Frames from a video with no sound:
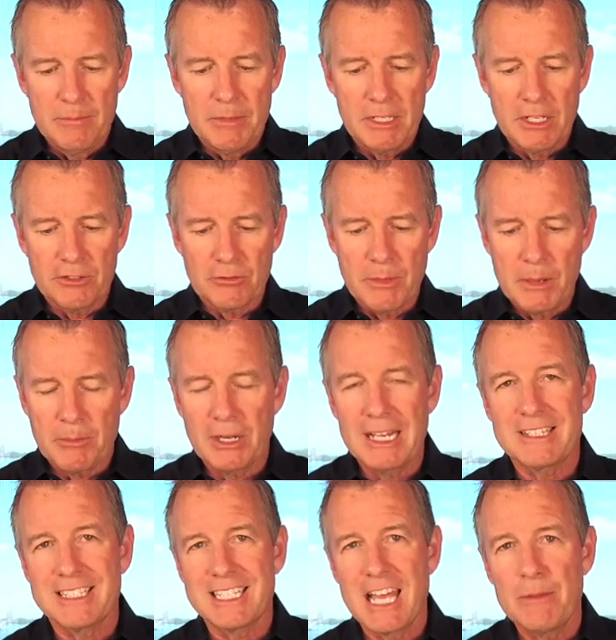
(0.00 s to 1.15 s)
because remember,
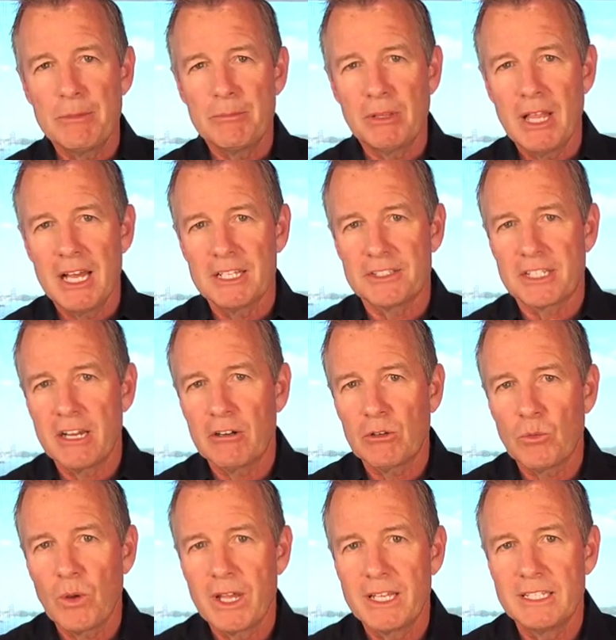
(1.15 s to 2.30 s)
as the name implies, carat
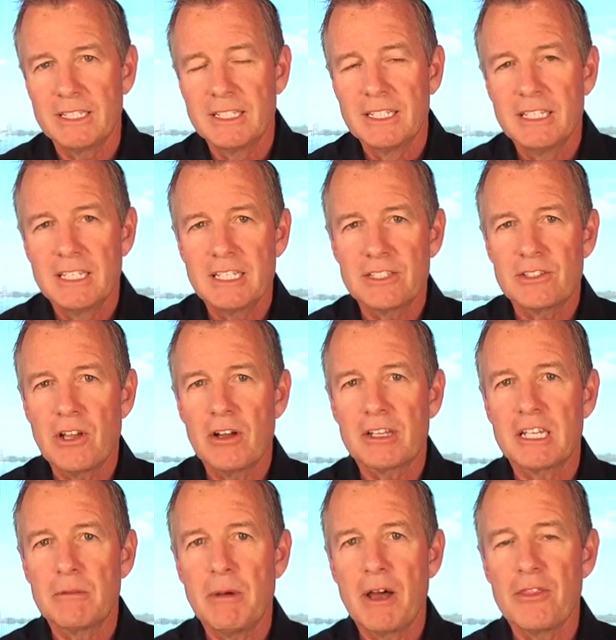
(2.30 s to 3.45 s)
weight is
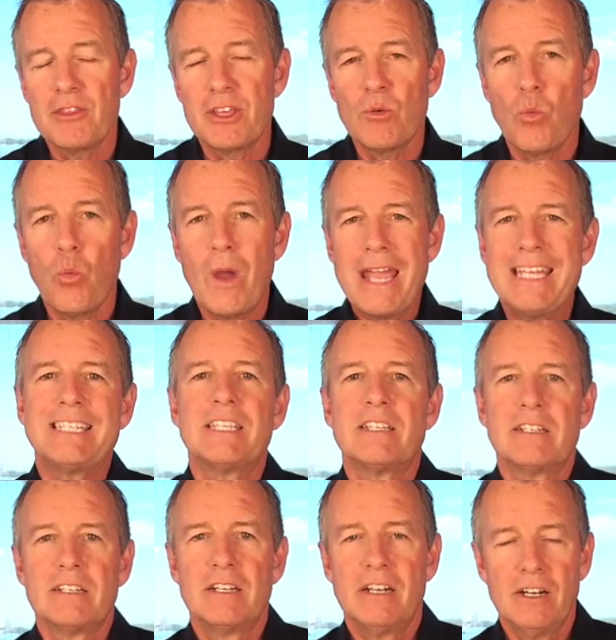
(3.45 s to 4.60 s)
talking about the weight
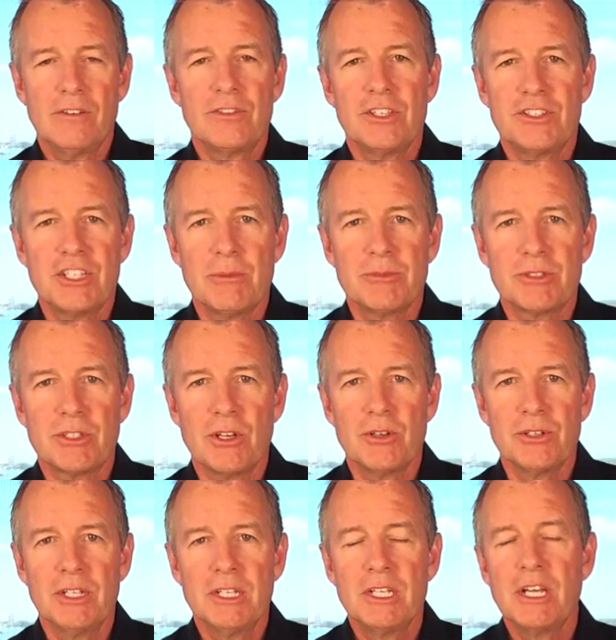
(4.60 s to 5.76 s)
of the
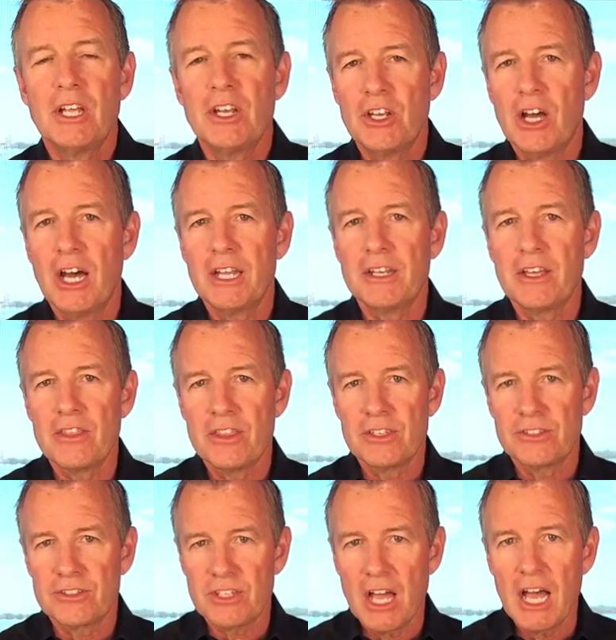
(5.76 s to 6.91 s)
gemstone, not the
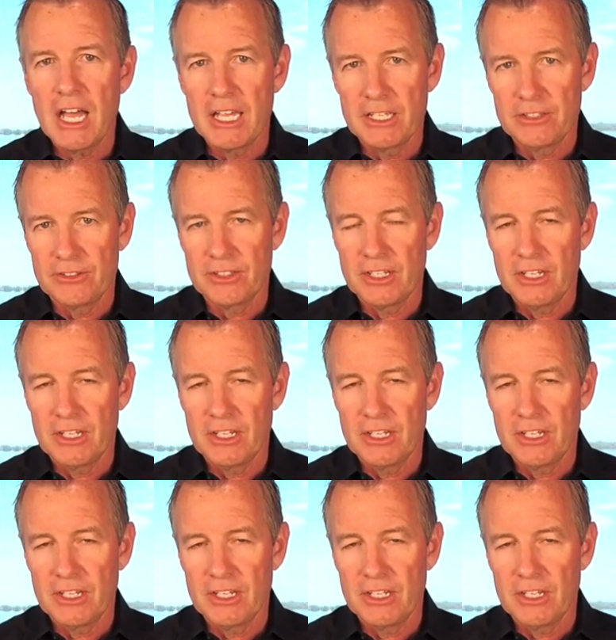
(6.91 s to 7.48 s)
size